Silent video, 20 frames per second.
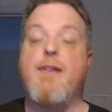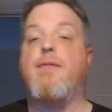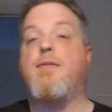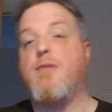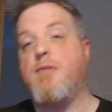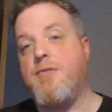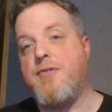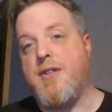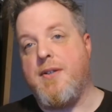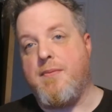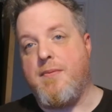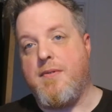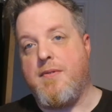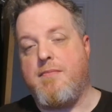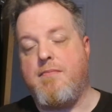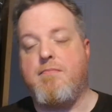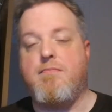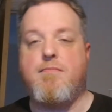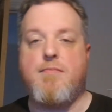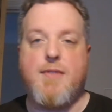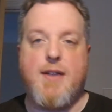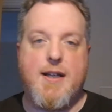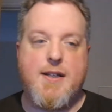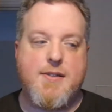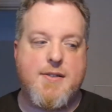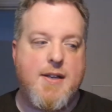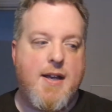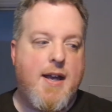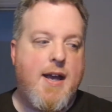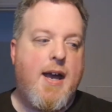Of course they would,
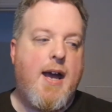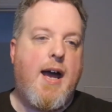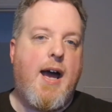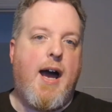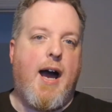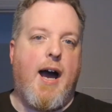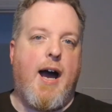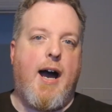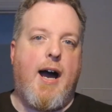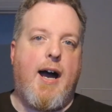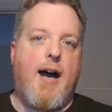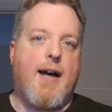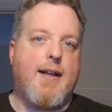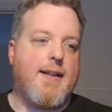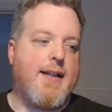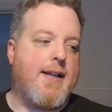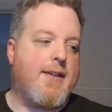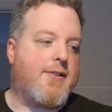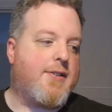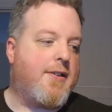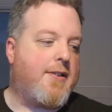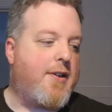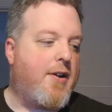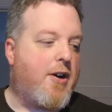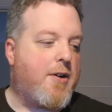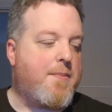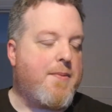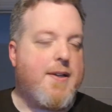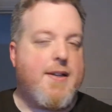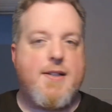yes. So the
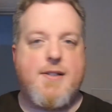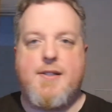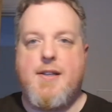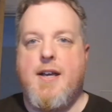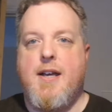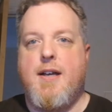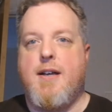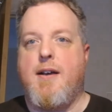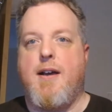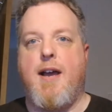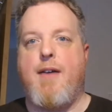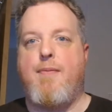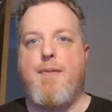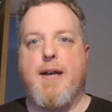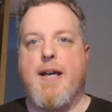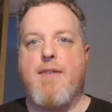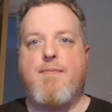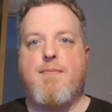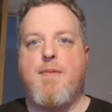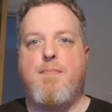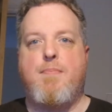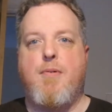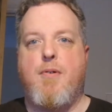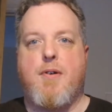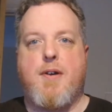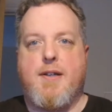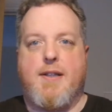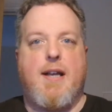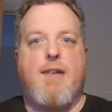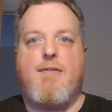argument is, if we give them a
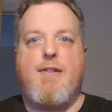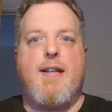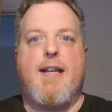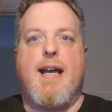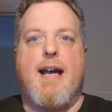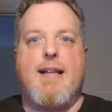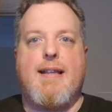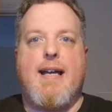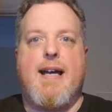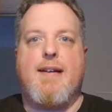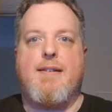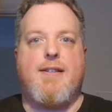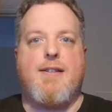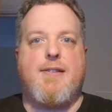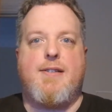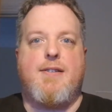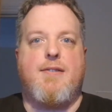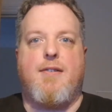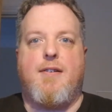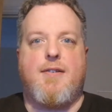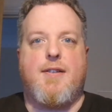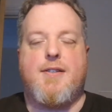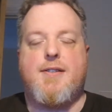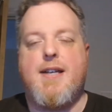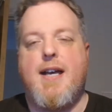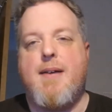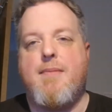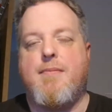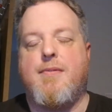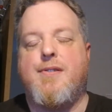book and they read it out loud, is it not the
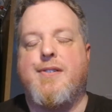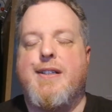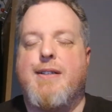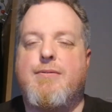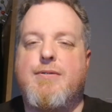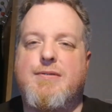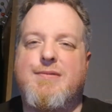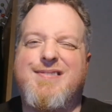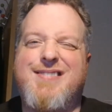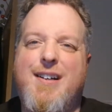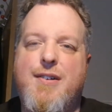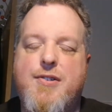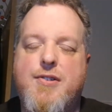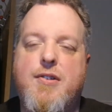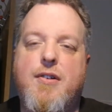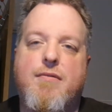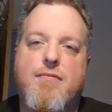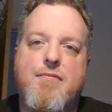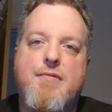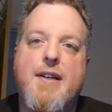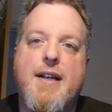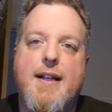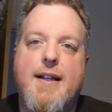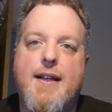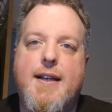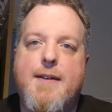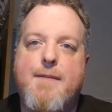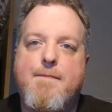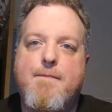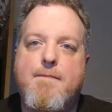same? I said, well, no, it's not really.